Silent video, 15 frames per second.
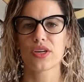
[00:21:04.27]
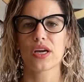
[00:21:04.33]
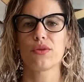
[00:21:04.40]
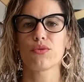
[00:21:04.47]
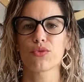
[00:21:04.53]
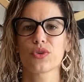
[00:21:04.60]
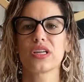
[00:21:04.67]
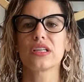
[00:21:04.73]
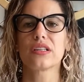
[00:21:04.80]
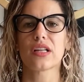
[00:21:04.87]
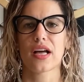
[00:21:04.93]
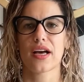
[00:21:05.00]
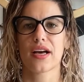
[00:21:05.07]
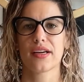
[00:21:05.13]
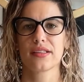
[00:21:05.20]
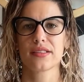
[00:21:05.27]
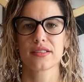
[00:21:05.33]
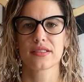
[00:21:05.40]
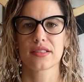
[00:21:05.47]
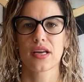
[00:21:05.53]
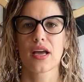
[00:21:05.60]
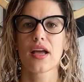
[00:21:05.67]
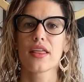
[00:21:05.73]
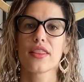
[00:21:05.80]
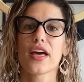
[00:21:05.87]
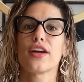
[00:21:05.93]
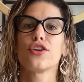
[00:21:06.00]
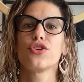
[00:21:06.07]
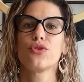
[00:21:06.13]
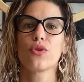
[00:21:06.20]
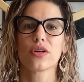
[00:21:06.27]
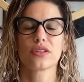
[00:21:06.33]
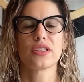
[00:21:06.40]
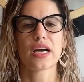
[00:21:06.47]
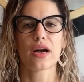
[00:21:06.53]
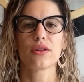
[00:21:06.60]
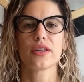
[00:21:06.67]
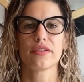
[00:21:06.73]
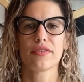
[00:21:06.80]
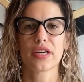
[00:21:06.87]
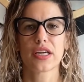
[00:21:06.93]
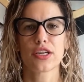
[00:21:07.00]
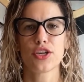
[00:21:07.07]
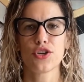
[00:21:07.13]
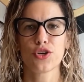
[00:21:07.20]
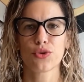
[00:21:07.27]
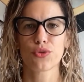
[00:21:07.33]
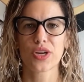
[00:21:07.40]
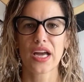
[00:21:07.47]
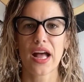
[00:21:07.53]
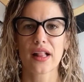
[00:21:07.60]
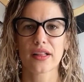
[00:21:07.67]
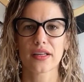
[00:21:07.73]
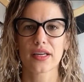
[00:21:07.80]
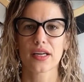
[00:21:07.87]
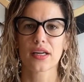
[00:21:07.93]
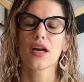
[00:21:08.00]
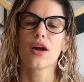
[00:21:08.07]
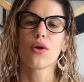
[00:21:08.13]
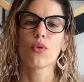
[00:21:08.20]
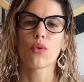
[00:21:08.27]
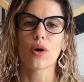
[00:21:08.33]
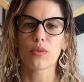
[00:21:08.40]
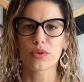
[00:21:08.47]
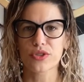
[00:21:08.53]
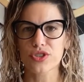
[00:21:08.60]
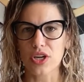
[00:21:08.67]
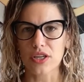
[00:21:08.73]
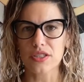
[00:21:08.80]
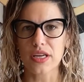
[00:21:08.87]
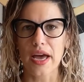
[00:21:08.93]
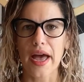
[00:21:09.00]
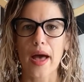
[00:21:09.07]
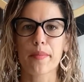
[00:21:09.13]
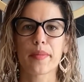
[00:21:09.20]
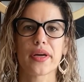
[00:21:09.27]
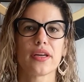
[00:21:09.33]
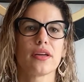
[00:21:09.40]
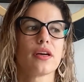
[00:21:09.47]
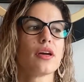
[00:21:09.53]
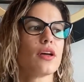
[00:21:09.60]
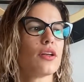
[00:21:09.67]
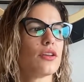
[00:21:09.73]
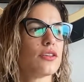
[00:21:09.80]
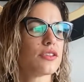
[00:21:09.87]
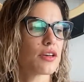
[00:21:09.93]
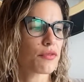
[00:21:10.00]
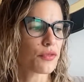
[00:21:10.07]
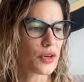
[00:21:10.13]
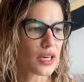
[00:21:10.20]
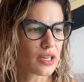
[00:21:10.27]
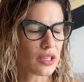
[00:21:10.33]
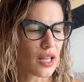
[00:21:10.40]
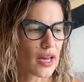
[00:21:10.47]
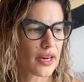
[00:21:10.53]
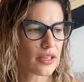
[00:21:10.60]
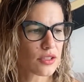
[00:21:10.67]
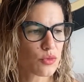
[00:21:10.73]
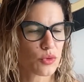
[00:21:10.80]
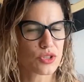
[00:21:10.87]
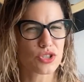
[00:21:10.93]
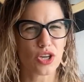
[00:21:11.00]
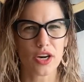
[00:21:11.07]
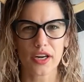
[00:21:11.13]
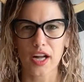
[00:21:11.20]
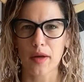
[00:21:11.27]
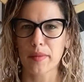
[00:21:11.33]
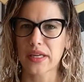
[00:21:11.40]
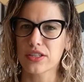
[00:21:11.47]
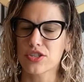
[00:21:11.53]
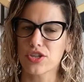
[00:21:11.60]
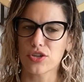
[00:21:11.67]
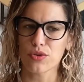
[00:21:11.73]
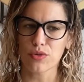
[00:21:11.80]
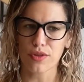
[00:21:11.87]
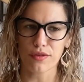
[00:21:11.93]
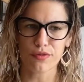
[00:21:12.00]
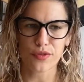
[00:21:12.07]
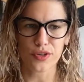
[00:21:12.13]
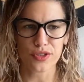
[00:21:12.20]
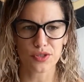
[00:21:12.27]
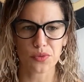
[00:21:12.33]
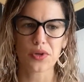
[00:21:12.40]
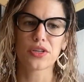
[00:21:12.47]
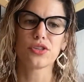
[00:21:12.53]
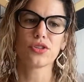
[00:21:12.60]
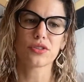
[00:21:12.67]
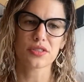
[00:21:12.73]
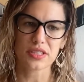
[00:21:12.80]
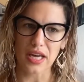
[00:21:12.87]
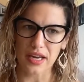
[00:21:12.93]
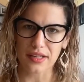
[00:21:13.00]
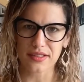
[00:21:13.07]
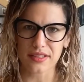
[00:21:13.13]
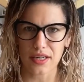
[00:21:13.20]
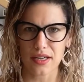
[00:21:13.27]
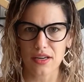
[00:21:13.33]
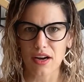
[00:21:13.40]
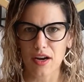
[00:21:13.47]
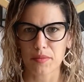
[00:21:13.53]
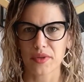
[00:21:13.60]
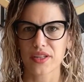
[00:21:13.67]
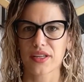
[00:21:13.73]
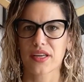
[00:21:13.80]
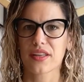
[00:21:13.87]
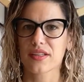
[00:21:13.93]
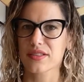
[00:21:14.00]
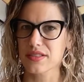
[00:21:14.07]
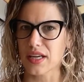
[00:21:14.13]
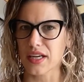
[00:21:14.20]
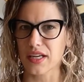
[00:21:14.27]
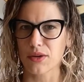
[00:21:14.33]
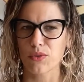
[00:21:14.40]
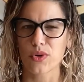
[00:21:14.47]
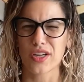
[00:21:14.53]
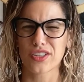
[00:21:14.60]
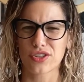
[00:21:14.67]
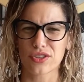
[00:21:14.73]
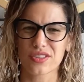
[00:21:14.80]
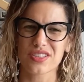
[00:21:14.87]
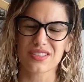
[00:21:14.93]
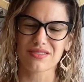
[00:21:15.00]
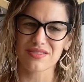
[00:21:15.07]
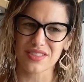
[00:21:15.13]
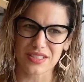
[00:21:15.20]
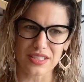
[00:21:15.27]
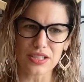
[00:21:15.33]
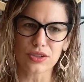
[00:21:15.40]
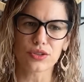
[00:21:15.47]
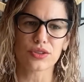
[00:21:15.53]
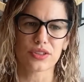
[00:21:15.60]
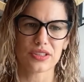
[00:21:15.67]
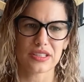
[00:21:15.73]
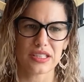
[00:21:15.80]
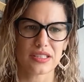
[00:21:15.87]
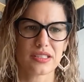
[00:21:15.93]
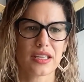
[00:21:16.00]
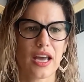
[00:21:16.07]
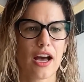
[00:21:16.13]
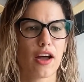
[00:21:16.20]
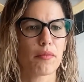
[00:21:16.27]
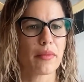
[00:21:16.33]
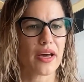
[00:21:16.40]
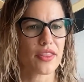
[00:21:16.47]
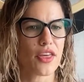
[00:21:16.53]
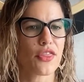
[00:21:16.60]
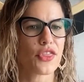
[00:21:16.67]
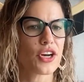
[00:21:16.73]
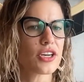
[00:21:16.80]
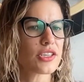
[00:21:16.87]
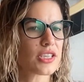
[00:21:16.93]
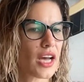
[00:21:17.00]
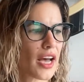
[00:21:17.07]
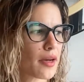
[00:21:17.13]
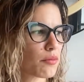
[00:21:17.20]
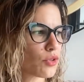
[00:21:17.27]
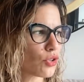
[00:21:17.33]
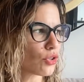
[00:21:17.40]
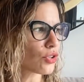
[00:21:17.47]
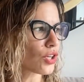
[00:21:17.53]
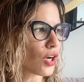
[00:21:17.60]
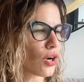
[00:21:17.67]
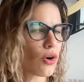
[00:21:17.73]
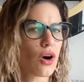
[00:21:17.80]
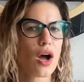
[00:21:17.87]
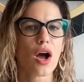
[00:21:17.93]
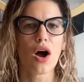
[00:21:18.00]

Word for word: and realize that you are now living in a new reality. What will start to happen? Different clients will start coming to you. The first one, you'll say it's an anomaly. The second one, you'll still discount. By the third time, you'll go,